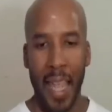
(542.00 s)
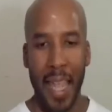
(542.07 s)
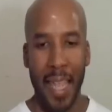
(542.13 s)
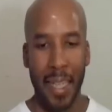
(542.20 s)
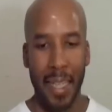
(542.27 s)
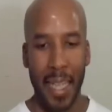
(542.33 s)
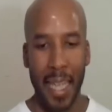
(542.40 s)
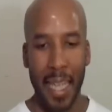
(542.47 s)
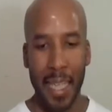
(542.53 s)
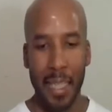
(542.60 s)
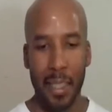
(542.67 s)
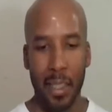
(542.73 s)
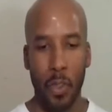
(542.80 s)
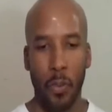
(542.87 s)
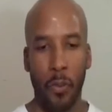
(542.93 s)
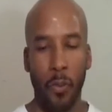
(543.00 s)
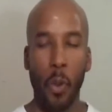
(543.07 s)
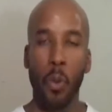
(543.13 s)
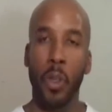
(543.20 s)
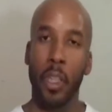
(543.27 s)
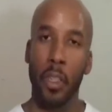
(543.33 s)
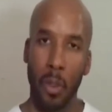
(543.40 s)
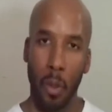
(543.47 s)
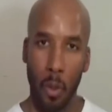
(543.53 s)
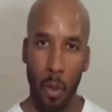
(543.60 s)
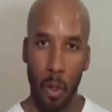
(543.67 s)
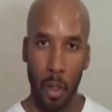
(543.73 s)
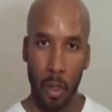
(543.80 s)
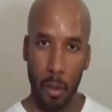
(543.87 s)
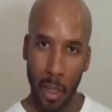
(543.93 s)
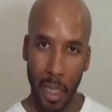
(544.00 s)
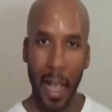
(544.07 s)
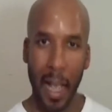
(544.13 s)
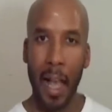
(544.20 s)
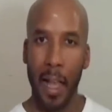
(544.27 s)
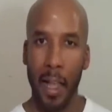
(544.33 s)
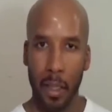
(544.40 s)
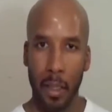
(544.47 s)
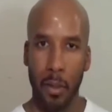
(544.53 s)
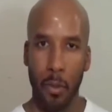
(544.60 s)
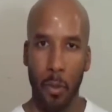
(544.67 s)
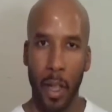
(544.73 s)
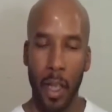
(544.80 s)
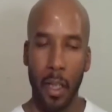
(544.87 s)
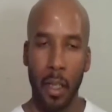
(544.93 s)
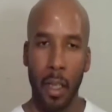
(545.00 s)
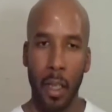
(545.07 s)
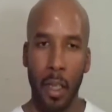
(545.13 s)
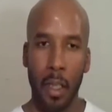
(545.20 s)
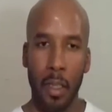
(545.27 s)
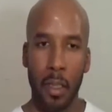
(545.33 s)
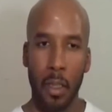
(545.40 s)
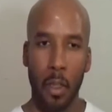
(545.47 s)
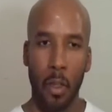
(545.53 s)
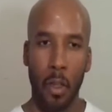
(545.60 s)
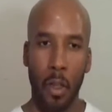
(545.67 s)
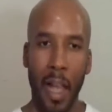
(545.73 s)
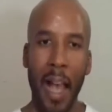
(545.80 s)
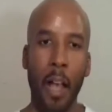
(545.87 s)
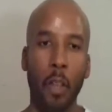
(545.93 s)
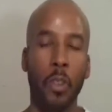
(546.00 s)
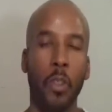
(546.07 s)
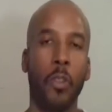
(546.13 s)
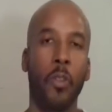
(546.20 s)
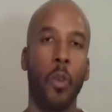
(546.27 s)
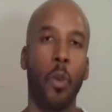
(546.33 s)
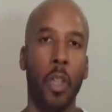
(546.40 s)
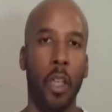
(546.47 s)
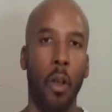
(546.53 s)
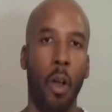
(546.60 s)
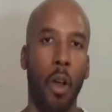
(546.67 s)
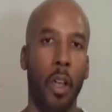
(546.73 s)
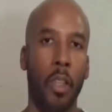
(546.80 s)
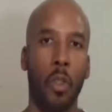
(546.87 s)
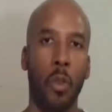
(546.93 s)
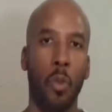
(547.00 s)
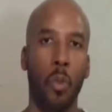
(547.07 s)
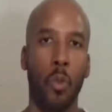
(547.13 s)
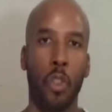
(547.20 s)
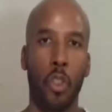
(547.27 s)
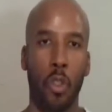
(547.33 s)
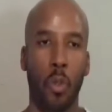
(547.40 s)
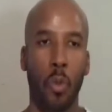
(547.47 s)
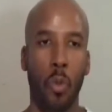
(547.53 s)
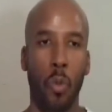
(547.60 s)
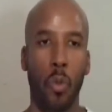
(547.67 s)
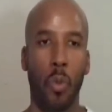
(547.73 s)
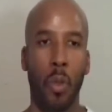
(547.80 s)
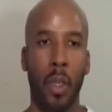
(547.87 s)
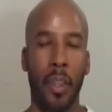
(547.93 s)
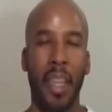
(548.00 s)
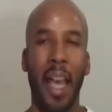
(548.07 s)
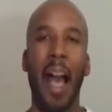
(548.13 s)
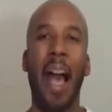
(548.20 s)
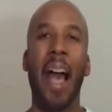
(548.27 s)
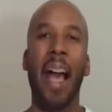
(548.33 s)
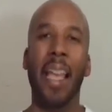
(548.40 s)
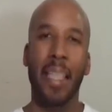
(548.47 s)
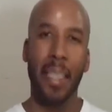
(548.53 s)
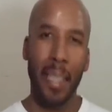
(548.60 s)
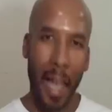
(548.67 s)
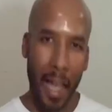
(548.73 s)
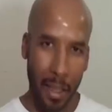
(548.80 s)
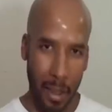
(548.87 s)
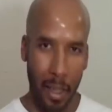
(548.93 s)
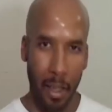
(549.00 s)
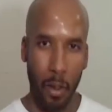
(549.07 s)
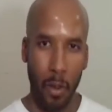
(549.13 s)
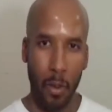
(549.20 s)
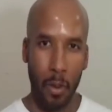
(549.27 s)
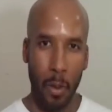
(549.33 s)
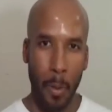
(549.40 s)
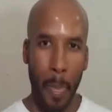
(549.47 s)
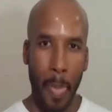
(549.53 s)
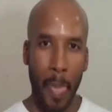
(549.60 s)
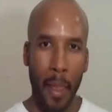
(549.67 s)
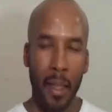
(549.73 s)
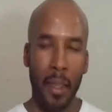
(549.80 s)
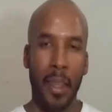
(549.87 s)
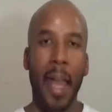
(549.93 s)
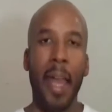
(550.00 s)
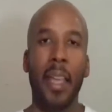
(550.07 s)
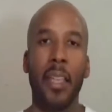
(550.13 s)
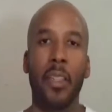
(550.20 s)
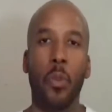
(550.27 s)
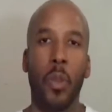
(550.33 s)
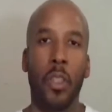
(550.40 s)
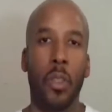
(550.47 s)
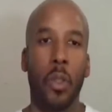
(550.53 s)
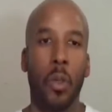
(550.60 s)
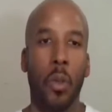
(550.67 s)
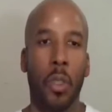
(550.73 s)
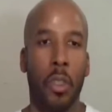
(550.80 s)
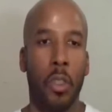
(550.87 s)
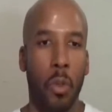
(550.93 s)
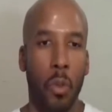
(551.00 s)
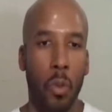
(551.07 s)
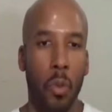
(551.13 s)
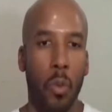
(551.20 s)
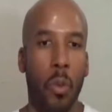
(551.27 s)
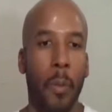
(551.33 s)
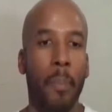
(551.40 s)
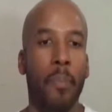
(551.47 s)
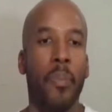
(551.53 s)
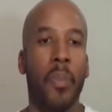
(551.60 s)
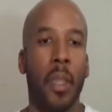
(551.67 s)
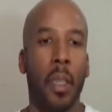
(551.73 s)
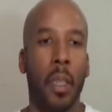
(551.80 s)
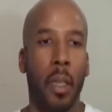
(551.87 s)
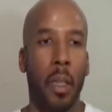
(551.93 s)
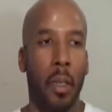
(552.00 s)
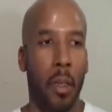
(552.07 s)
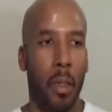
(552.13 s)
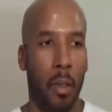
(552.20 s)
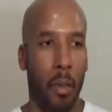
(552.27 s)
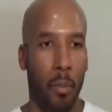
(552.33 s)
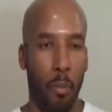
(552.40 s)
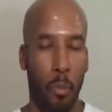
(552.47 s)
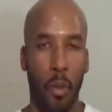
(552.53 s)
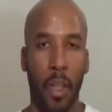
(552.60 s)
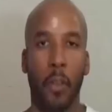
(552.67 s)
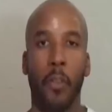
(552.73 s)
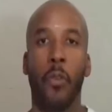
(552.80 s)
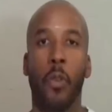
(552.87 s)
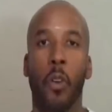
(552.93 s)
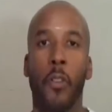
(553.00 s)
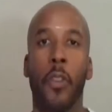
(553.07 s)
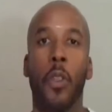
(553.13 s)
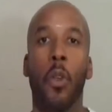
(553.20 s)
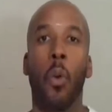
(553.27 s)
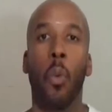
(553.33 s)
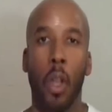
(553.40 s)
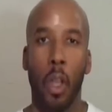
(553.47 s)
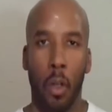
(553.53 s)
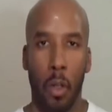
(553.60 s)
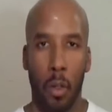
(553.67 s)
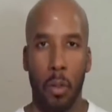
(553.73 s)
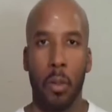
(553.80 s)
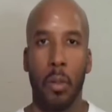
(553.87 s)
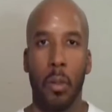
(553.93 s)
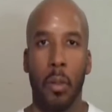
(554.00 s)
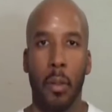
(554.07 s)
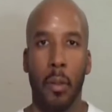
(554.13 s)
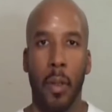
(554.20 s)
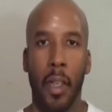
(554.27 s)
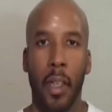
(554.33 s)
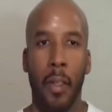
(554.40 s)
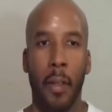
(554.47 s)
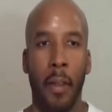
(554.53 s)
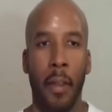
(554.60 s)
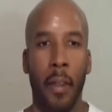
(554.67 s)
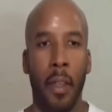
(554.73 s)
and its focus on God, right? How devoted are you to the highest ideal? That is what's going to bring forth your will, right?